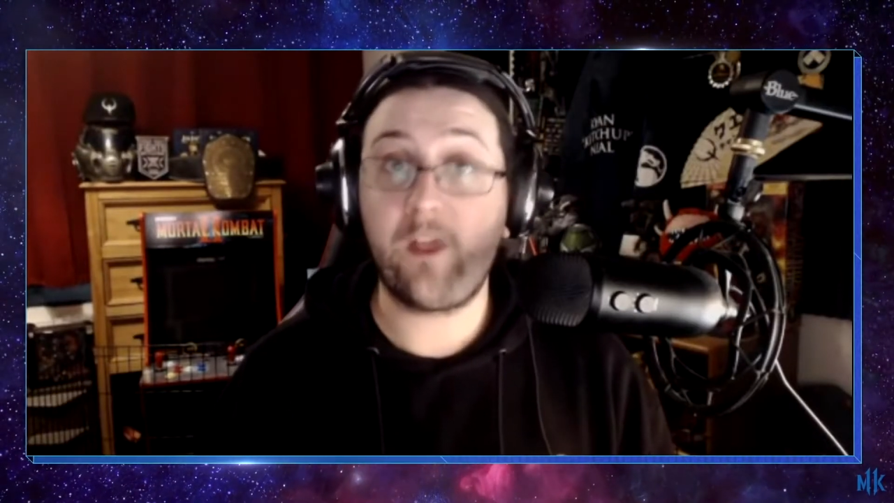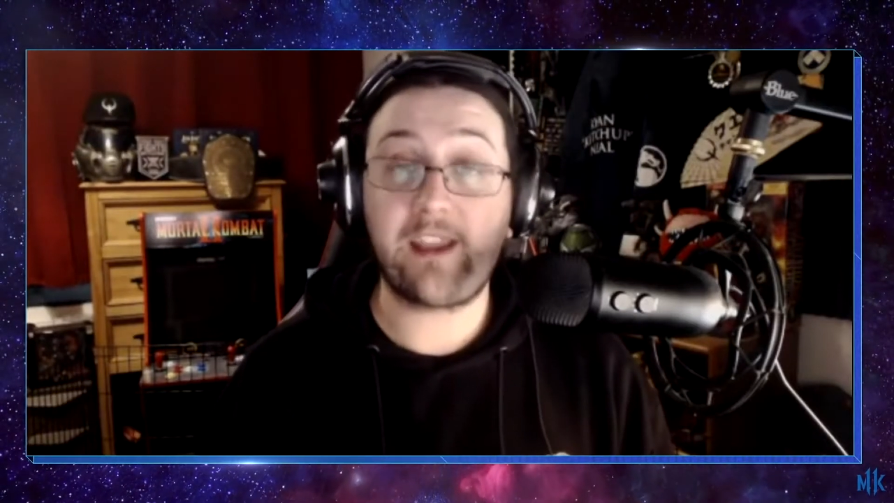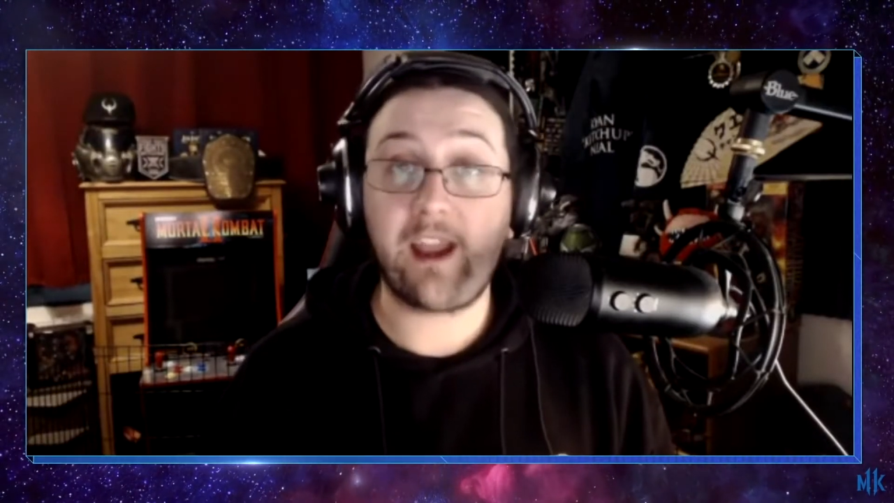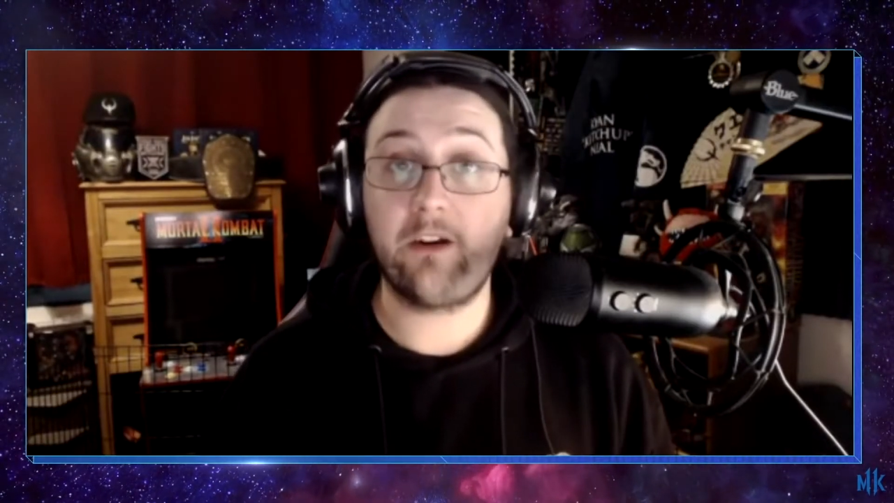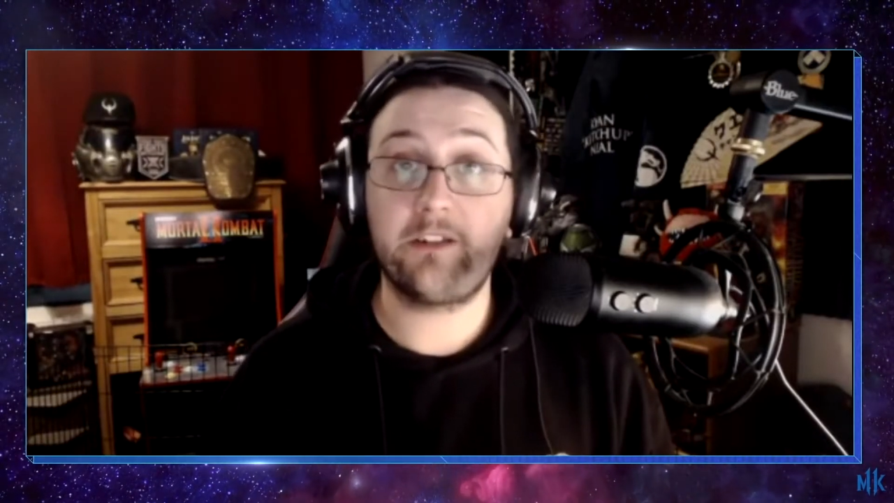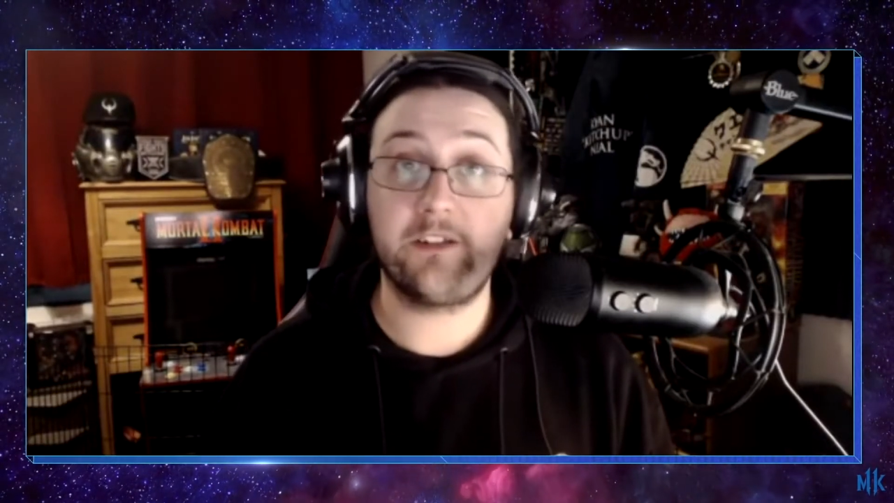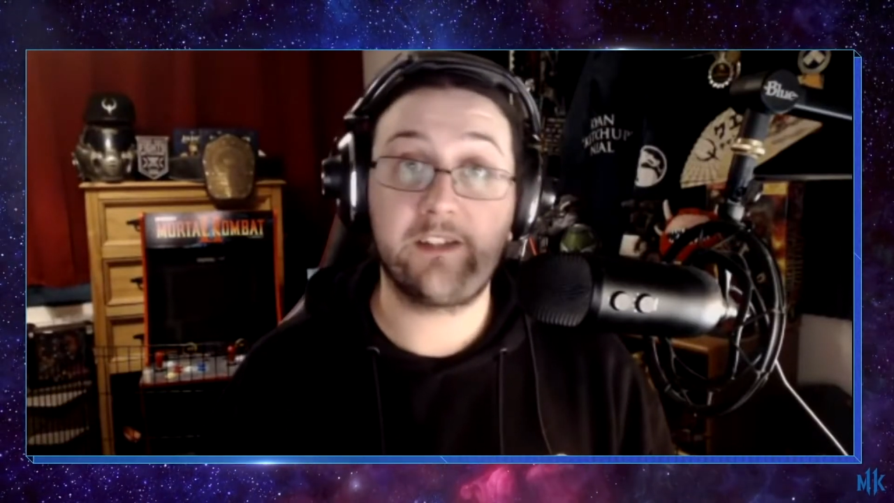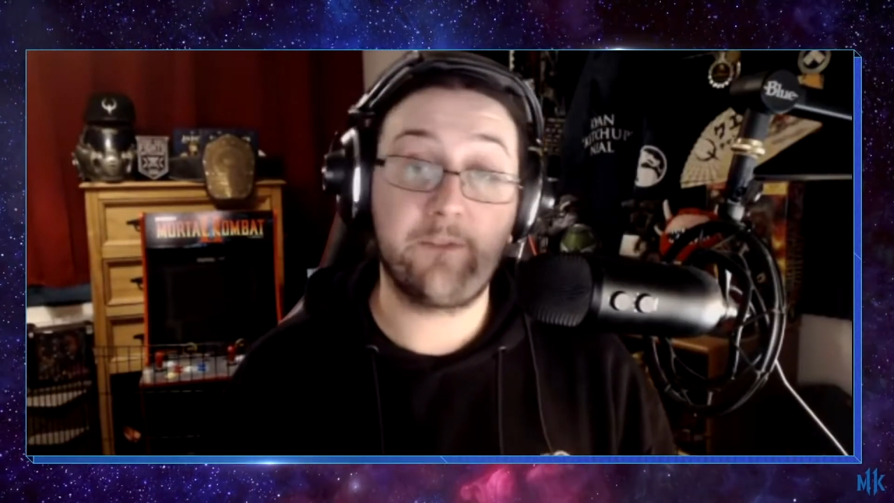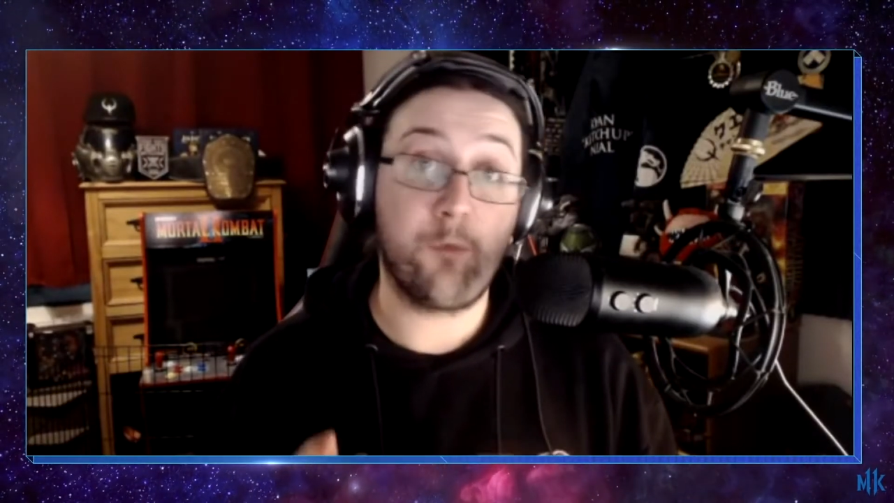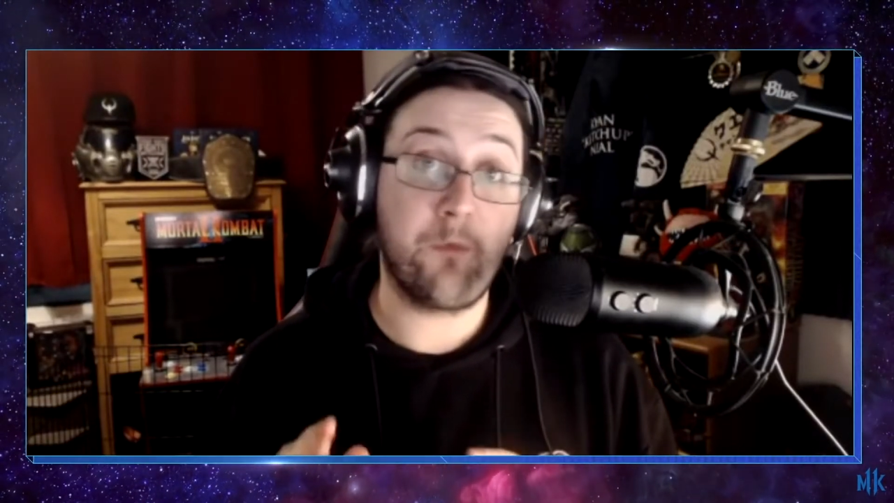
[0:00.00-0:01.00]
characters in
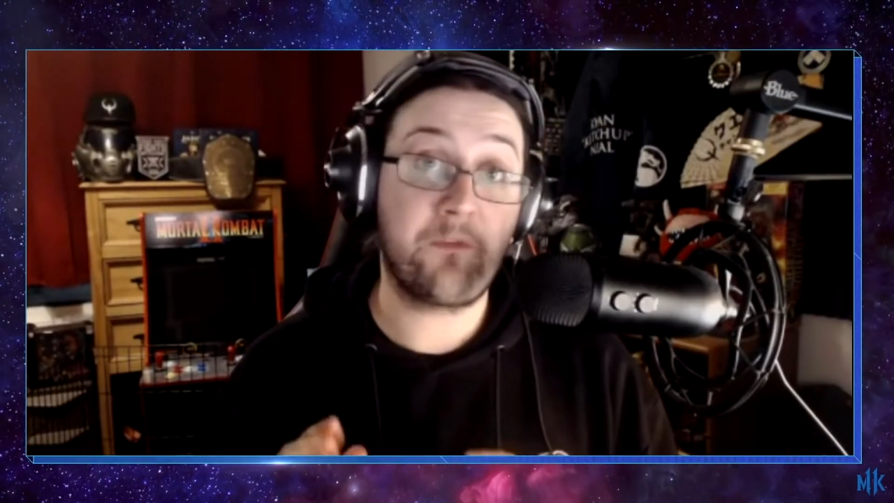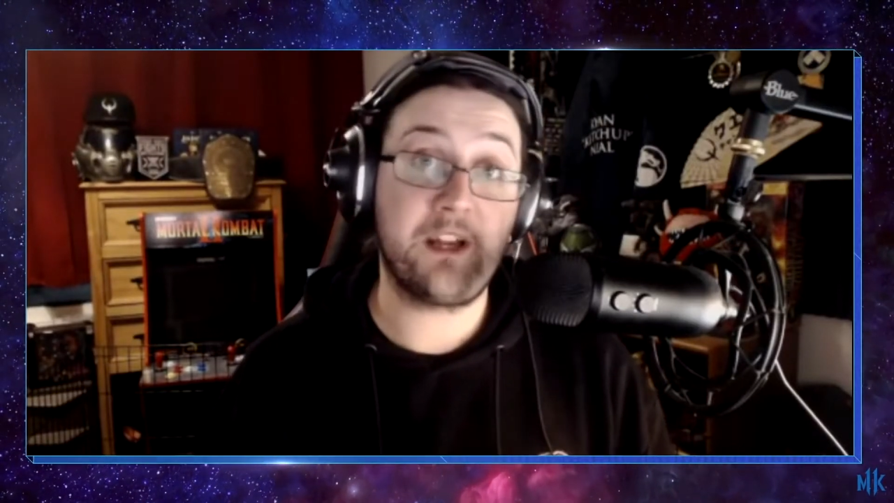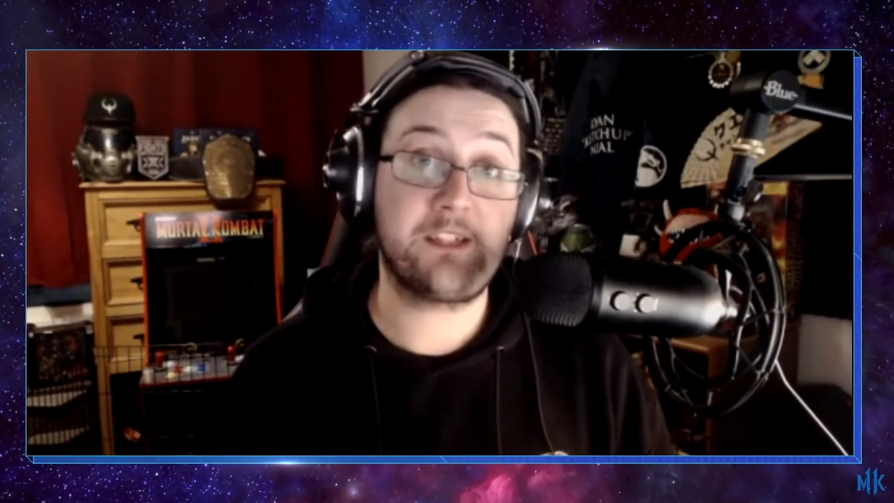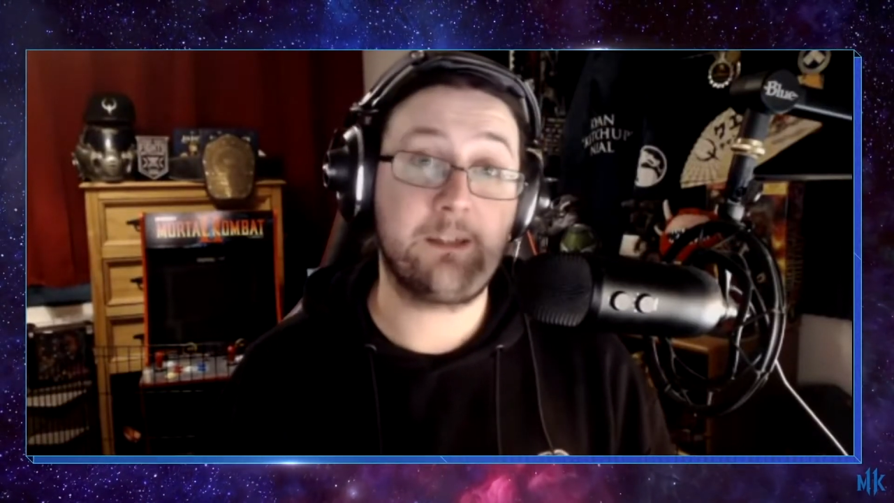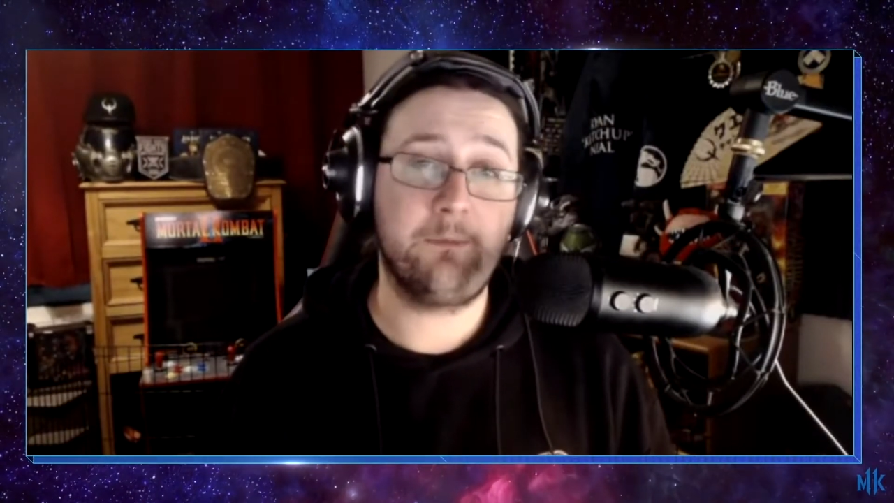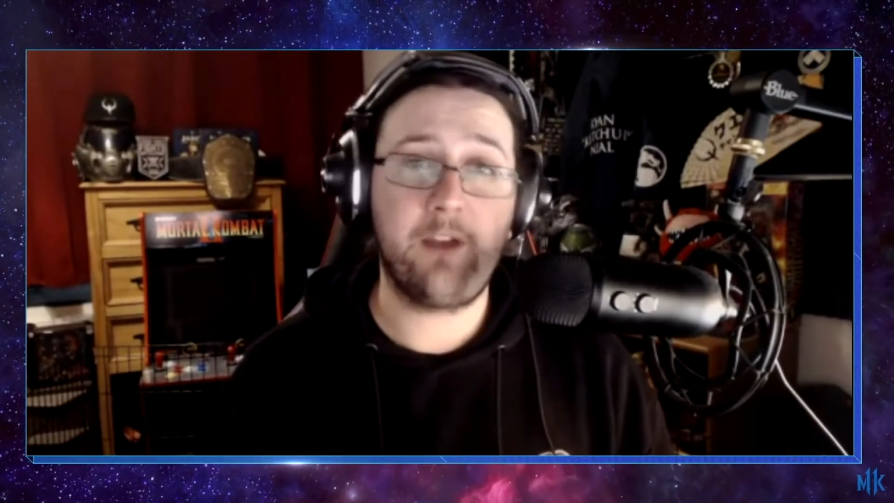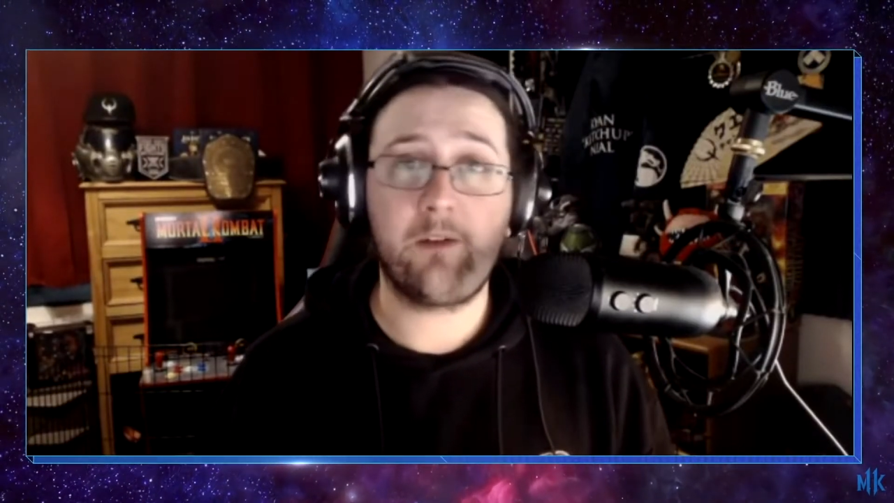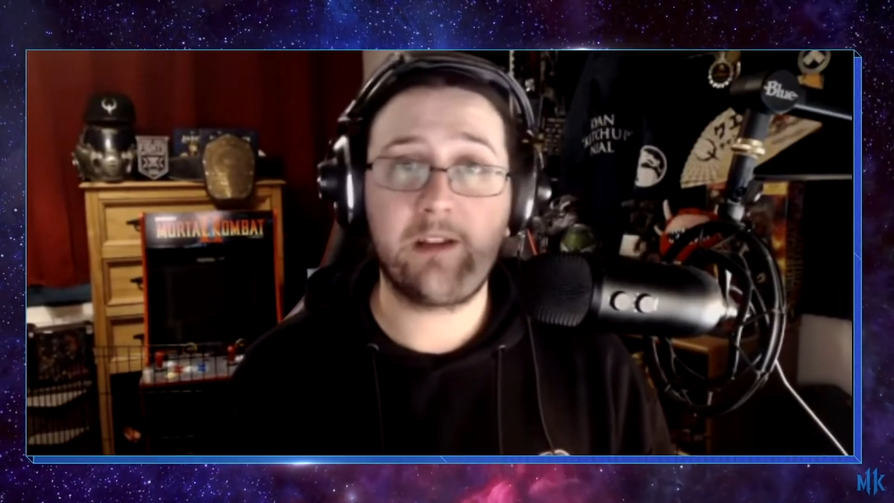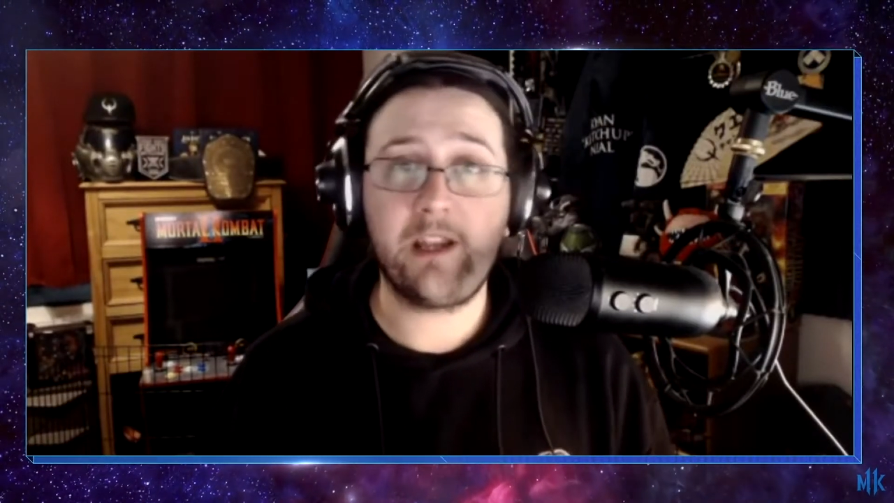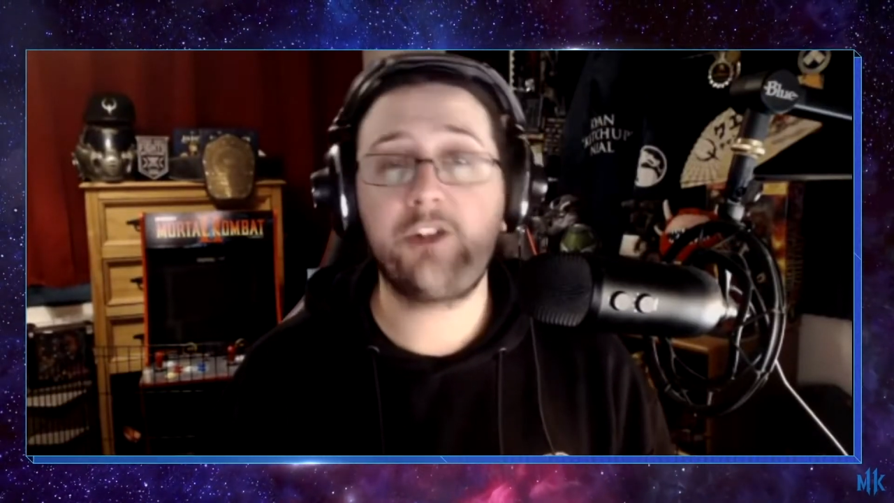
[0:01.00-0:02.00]
the form of custom
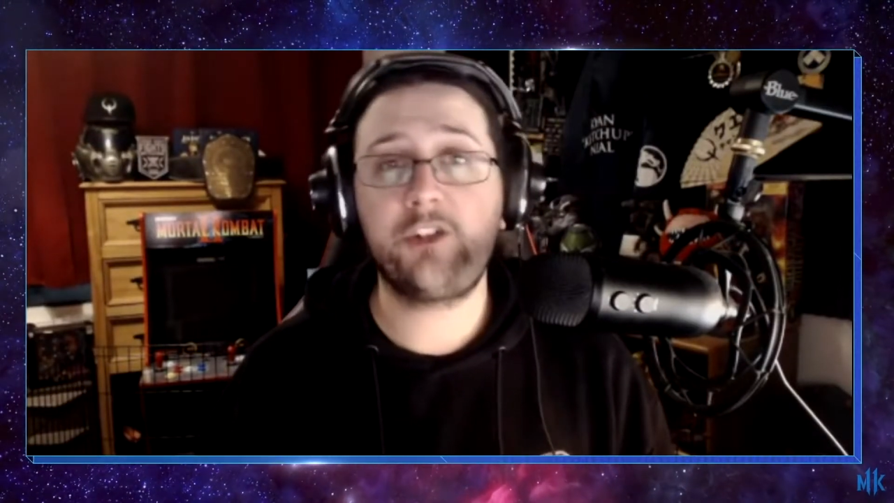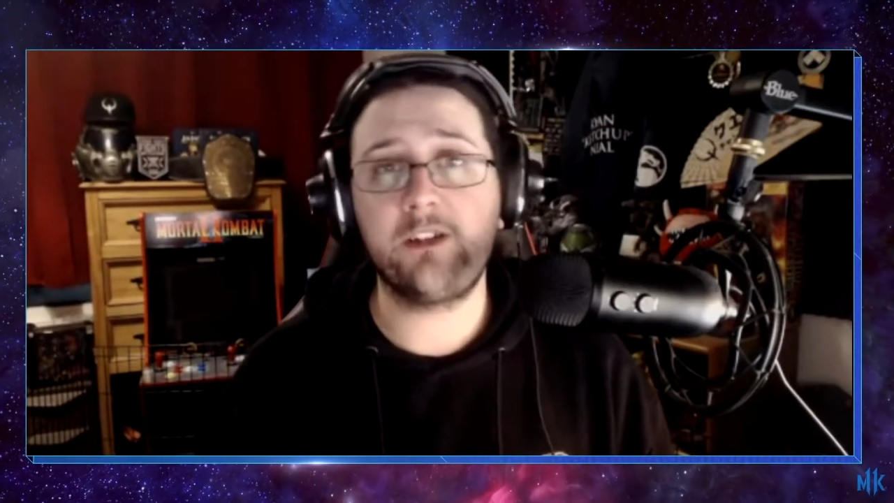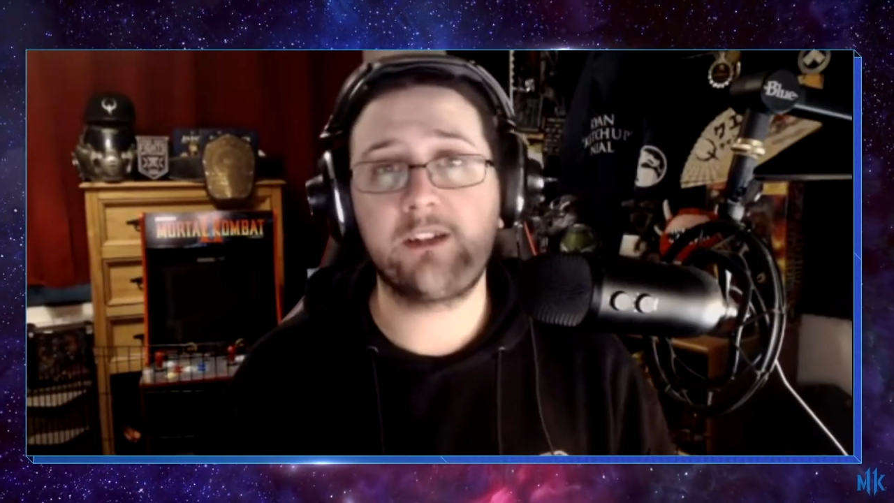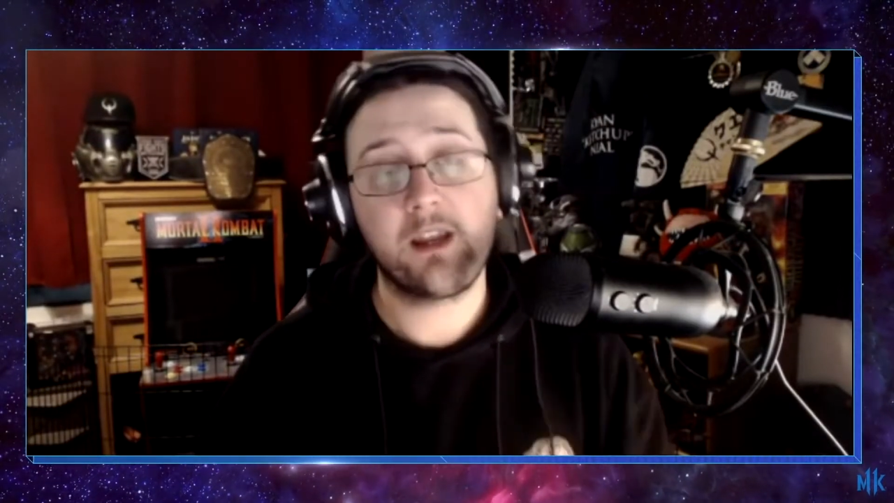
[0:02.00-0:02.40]
variations.